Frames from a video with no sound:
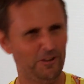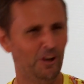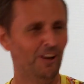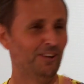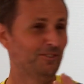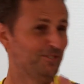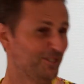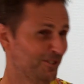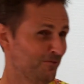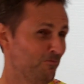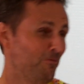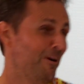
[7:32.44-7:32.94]

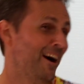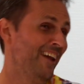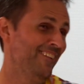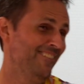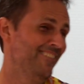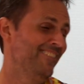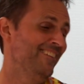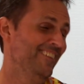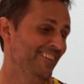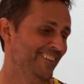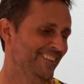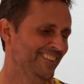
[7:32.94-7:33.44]
not just
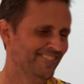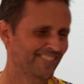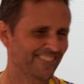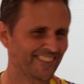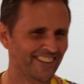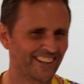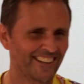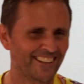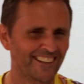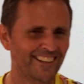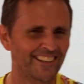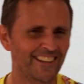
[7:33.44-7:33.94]
one thing,
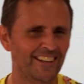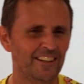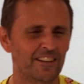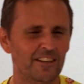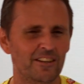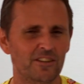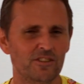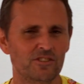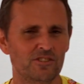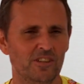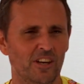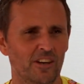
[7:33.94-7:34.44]
right?
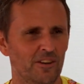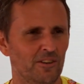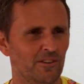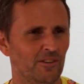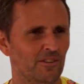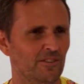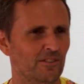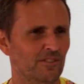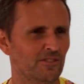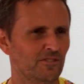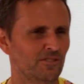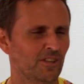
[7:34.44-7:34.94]

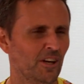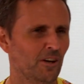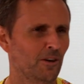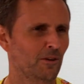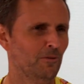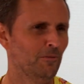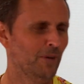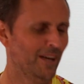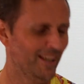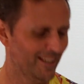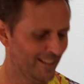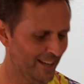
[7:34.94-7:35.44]
so
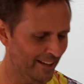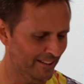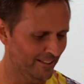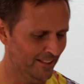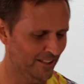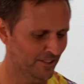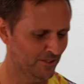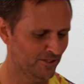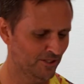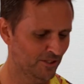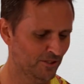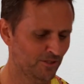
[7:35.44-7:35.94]
so again,
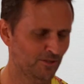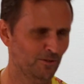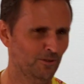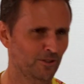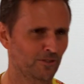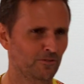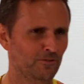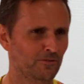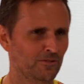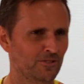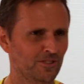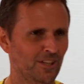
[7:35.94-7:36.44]
there's this sort
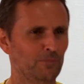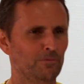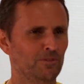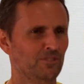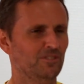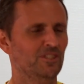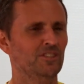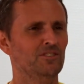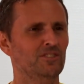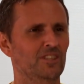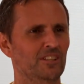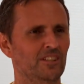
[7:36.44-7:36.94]
of
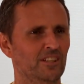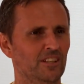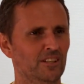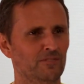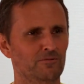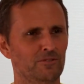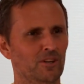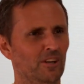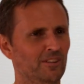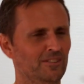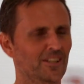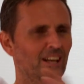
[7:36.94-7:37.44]
supposition that
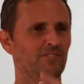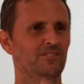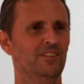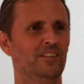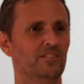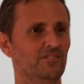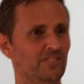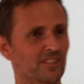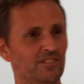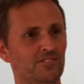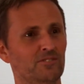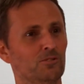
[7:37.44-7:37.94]
if God doesn't
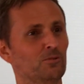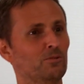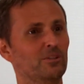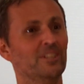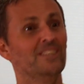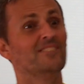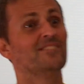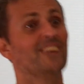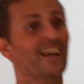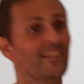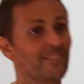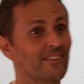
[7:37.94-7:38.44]
exist, all
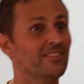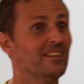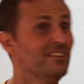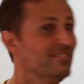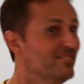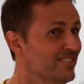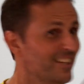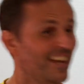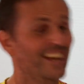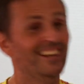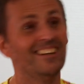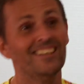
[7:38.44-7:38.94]
these other
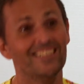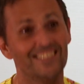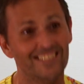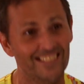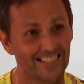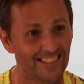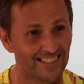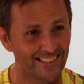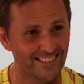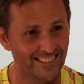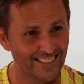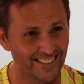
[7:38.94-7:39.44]
things can
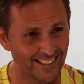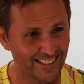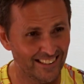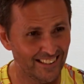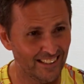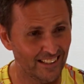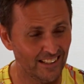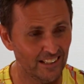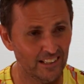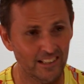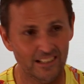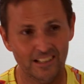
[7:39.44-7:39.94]
exist.
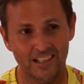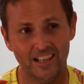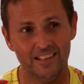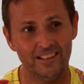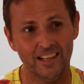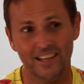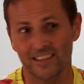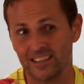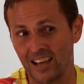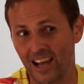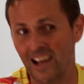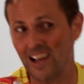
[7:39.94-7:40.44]
Yeah. And
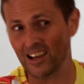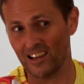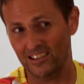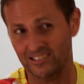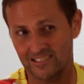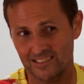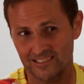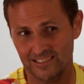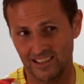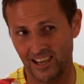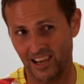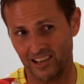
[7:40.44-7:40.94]
they
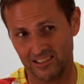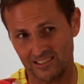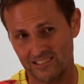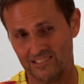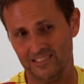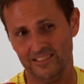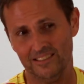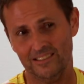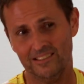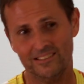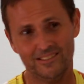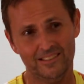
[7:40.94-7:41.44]
can't
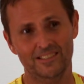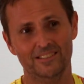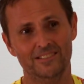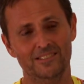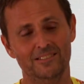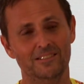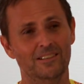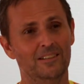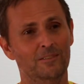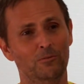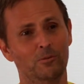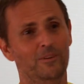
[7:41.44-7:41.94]
actually
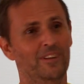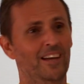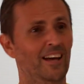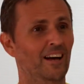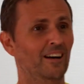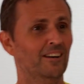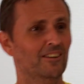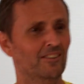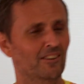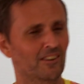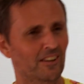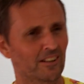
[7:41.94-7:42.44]
exist
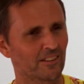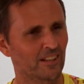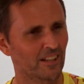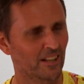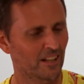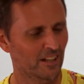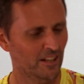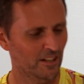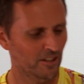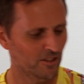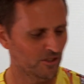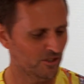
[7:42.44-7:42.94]
without God. Mm
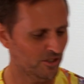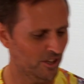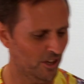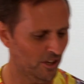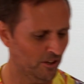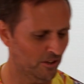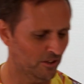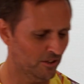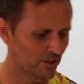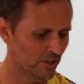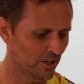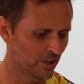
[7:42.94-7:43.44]
-hmm.
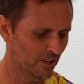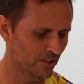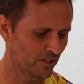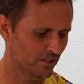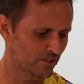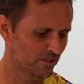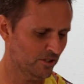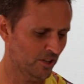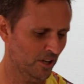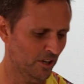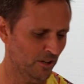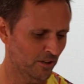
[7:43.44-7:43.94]
So
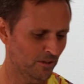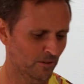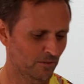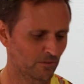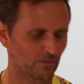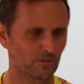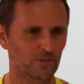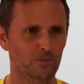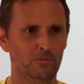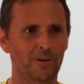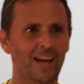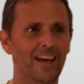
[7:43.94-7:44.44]
so
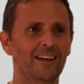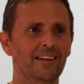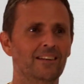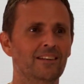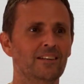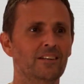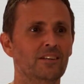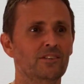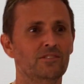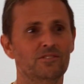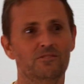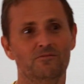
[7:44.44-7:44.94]
the
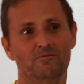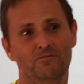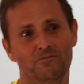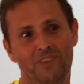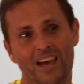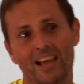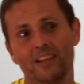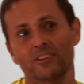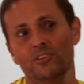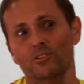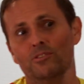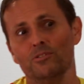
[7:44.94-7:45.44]
reality is
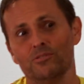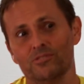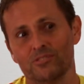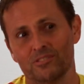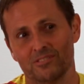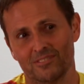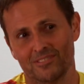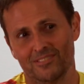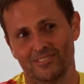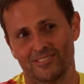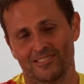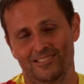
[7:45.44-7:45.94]

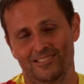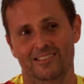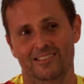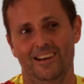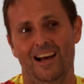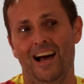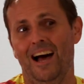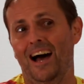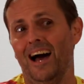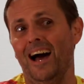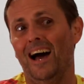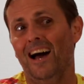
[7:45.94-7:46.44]
values
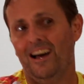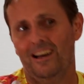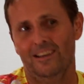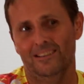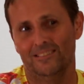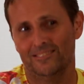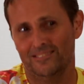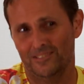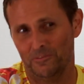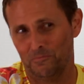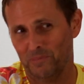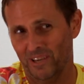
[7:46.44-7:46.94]

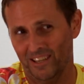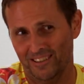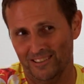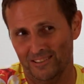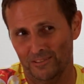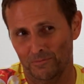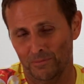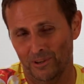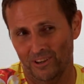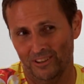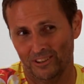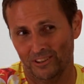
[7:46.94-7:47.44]
are dependent
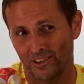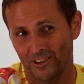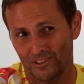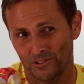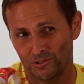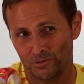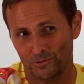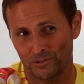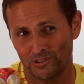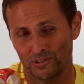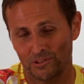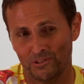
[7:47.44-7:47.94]
upon God
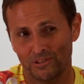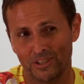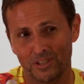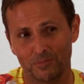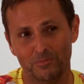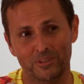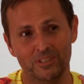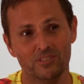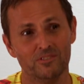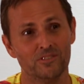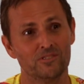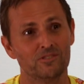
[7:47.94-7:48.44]
to a degree
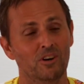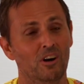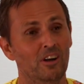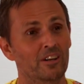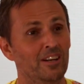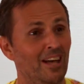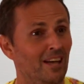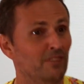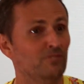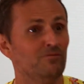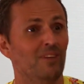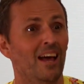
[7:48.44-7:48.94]
because yeah.
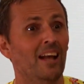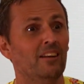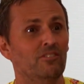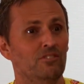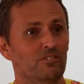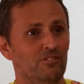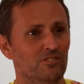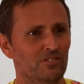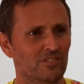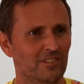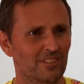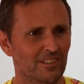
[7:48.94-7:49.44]
God has
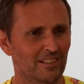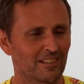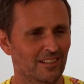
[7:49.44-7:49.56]
values.